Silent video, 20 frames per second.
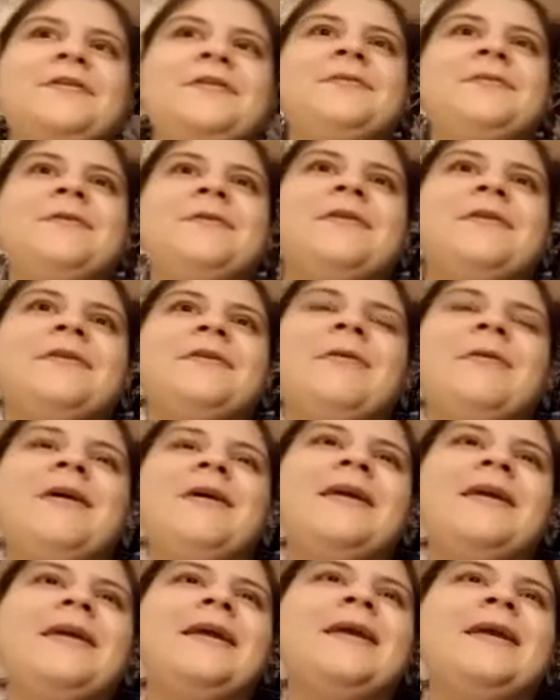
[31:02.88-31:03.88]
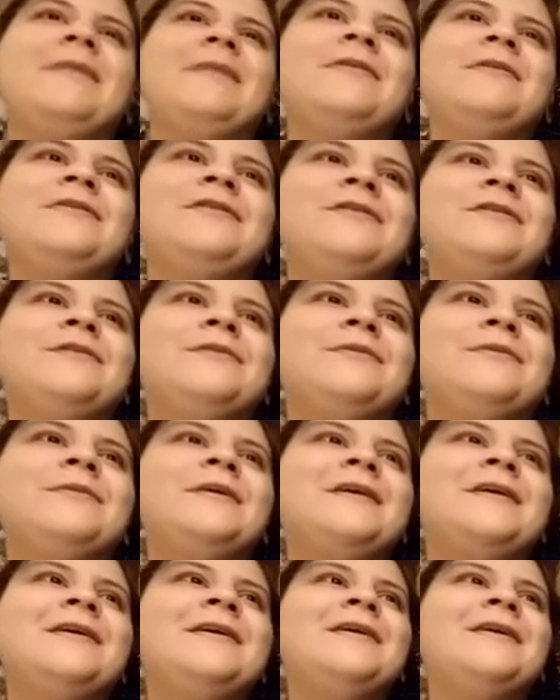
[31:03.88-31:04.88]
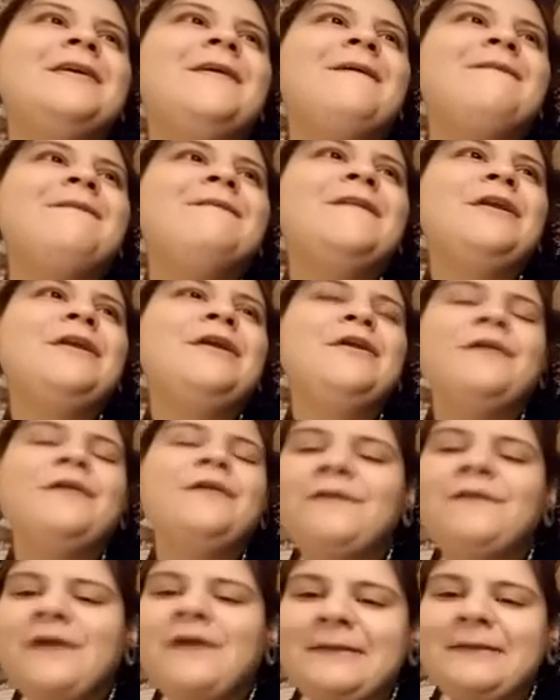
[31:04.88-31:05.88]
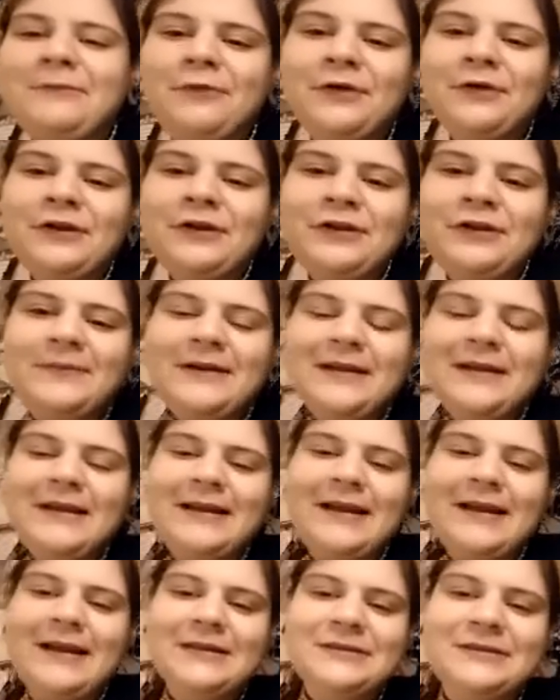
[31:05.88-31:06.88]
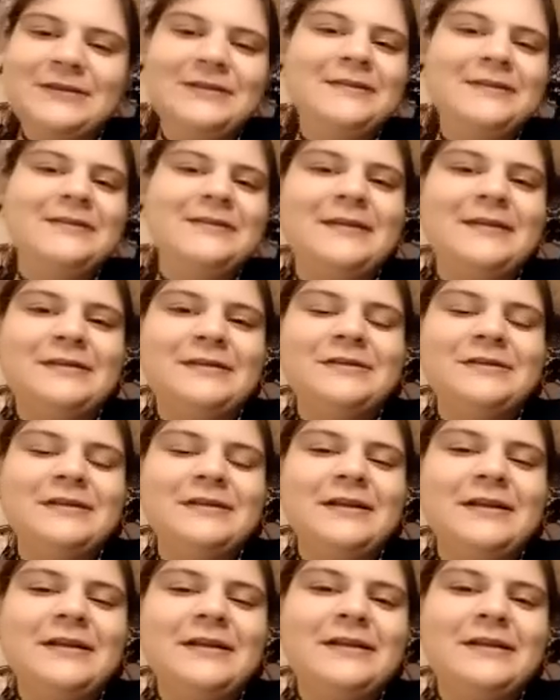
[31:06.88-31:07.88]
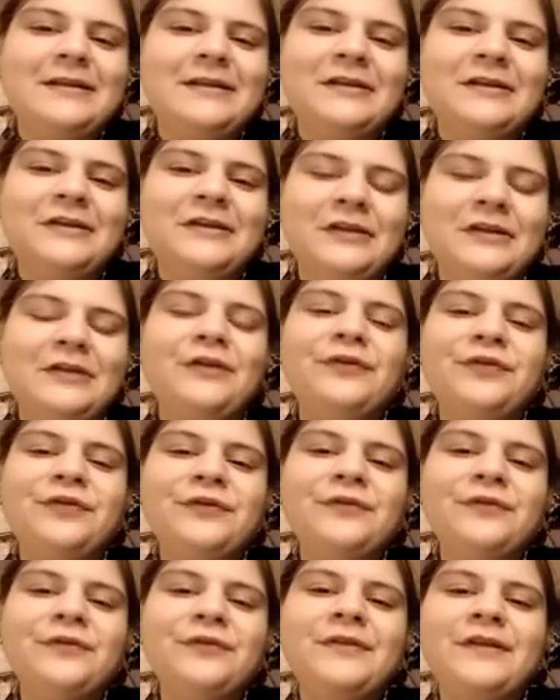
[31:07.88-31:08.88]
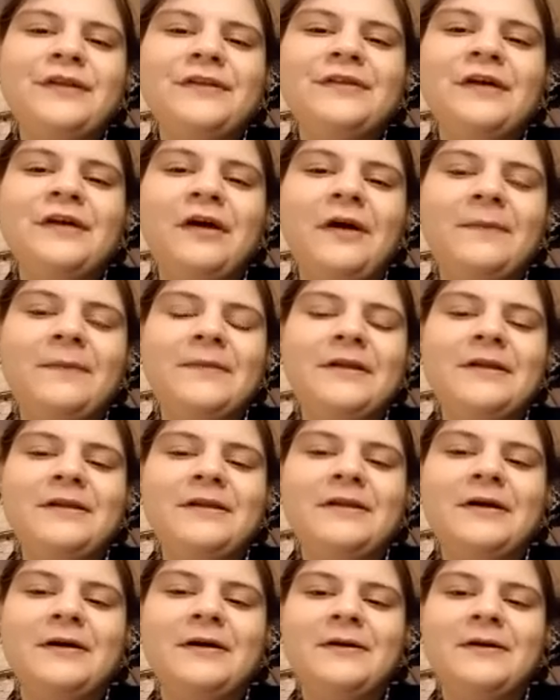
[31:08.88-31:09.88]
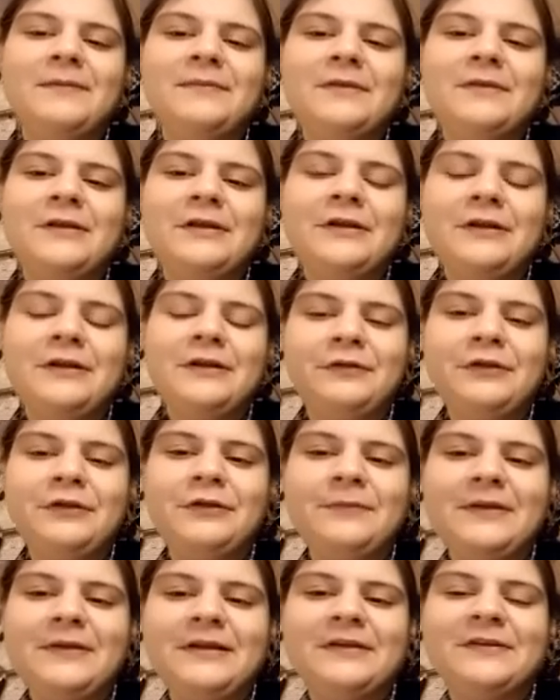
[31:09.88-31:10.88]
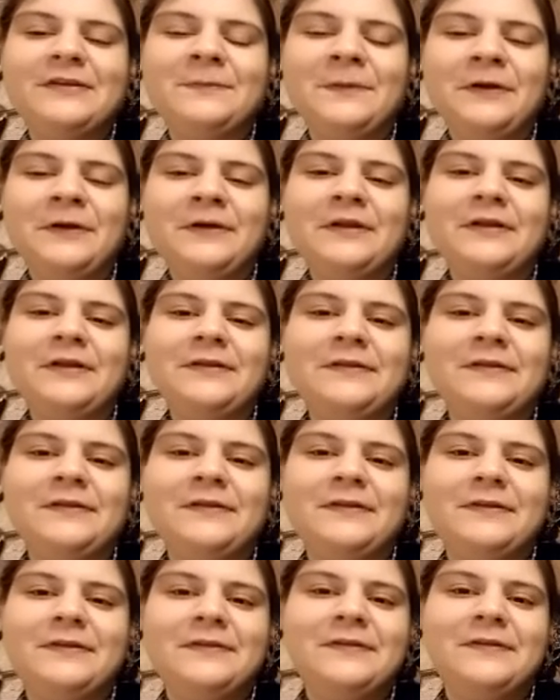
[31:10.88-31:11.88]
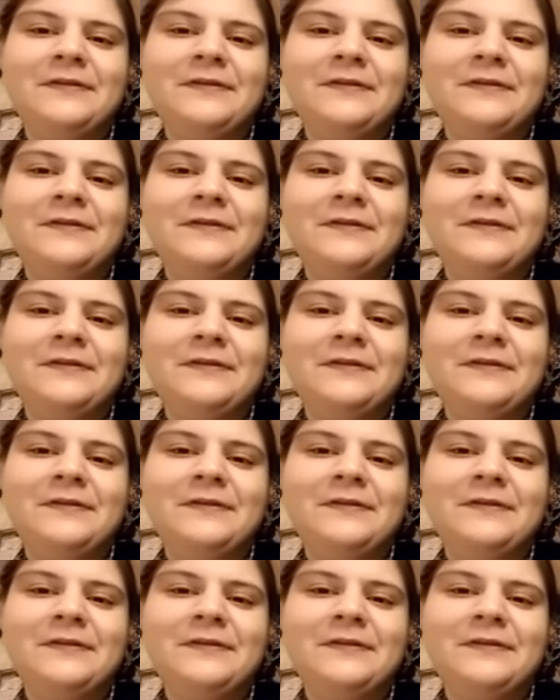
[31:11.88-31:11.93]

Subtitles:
we're kind of able to, find more human connection essentially, through these common, human experiences.